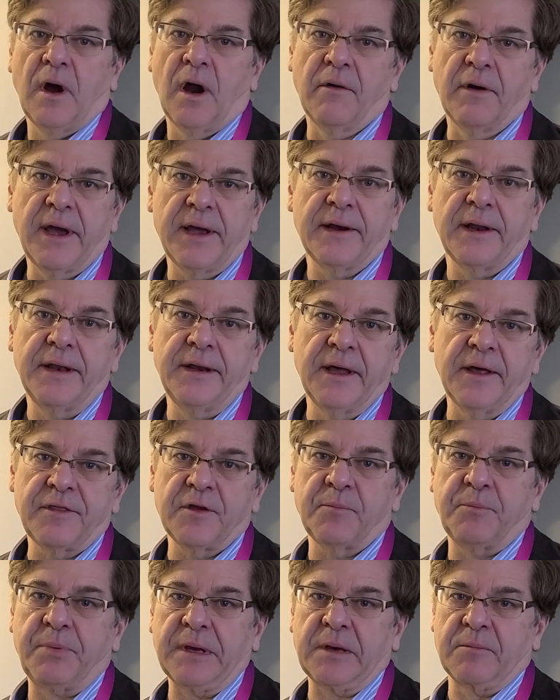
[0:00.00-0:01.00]
All right,
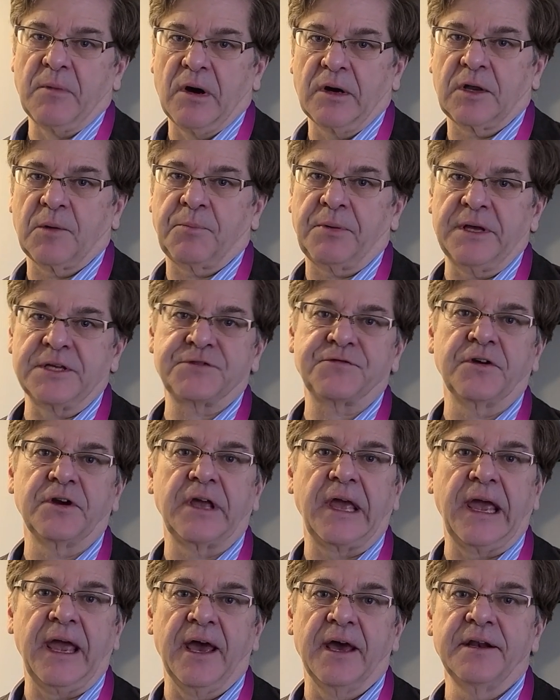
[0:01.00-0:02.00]
another big marketplace for
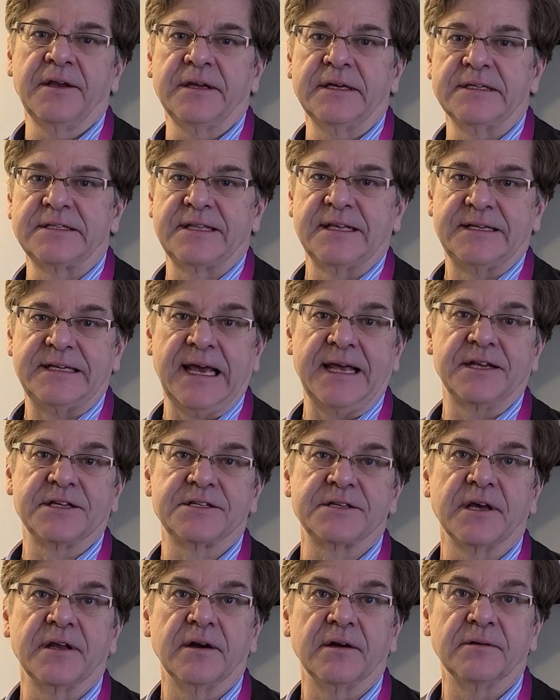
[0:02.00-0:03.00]
GaN is the data
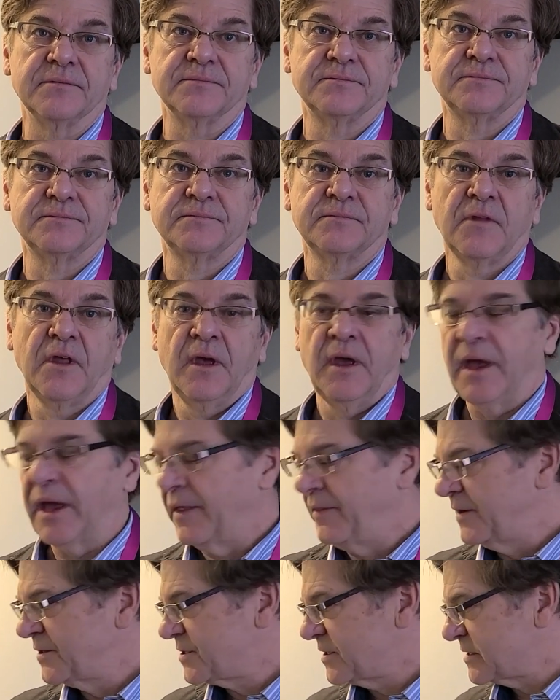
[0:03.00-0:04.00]
center.
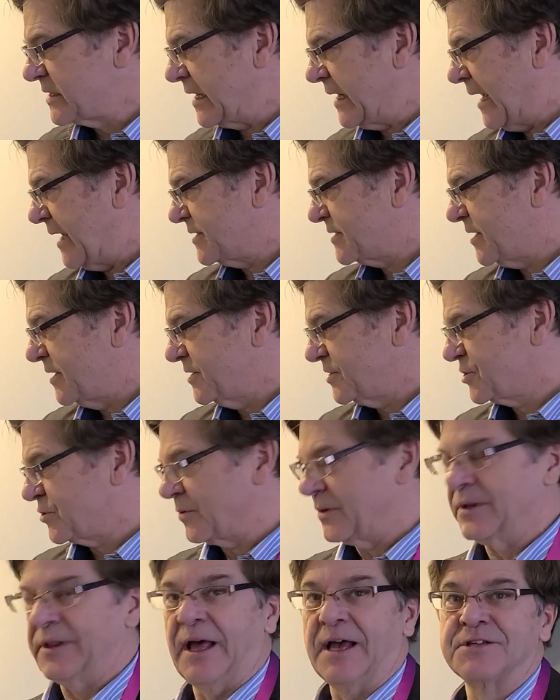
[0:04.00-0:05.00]
And this is a nice
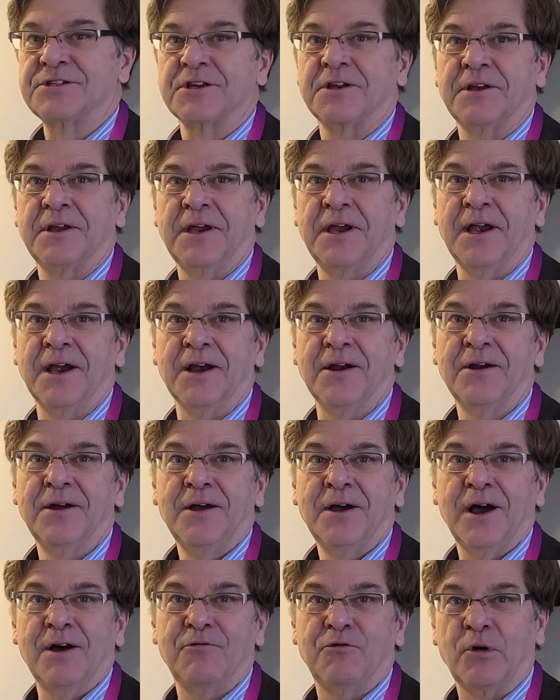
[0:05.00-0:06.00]
history lesson
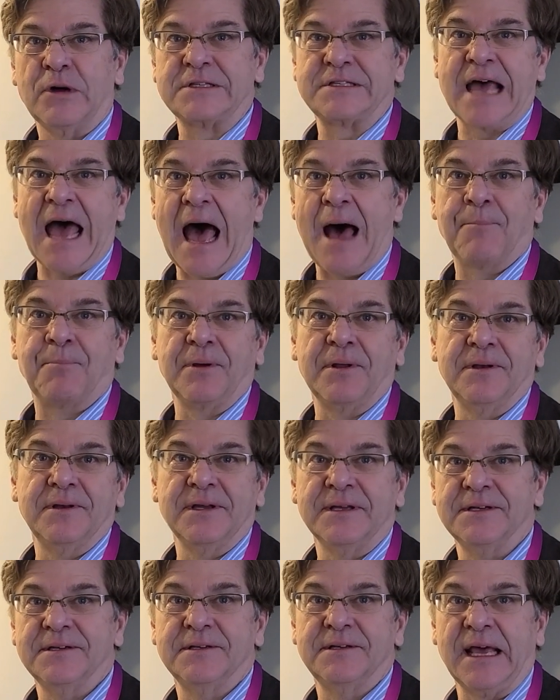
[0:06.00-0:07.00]
here of what's happened
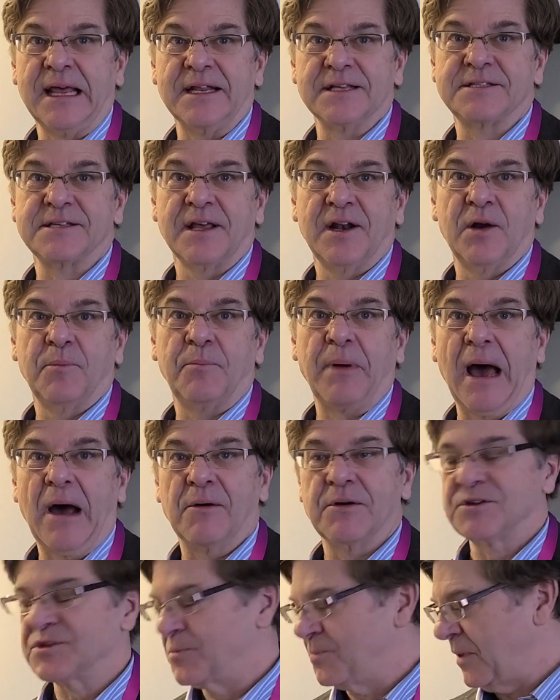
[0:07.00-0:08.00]
in data center
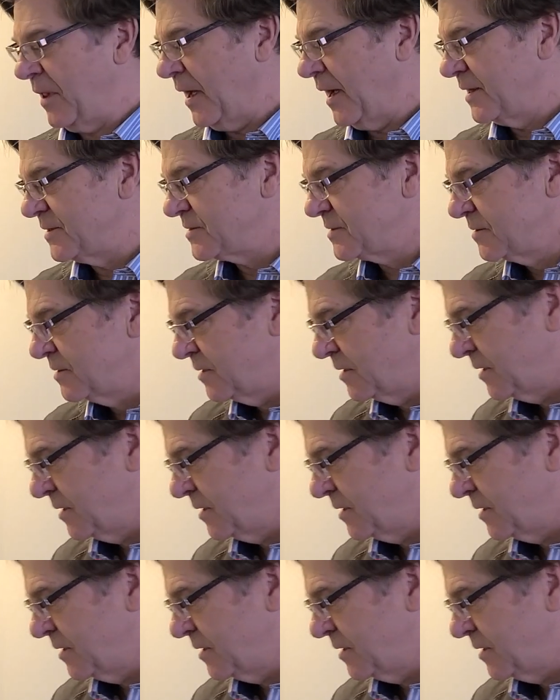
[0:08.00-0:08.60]
power supplies.